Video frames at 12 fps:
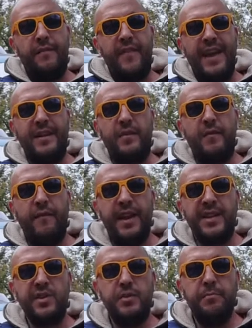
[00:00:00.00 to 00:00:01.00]
van
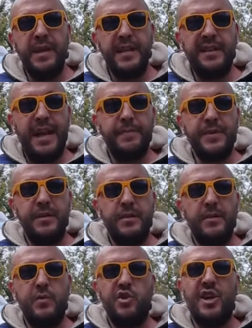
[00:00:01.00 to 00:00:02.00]
conversion
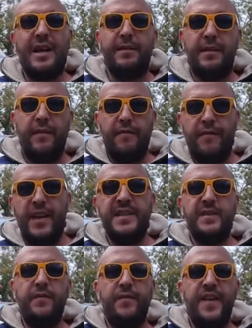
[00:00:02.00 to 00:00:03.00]
meetups to chat face
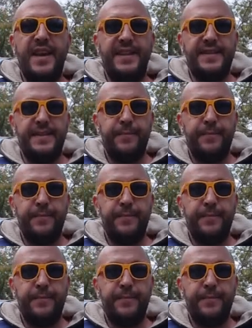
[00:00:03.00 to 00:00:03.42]
to face.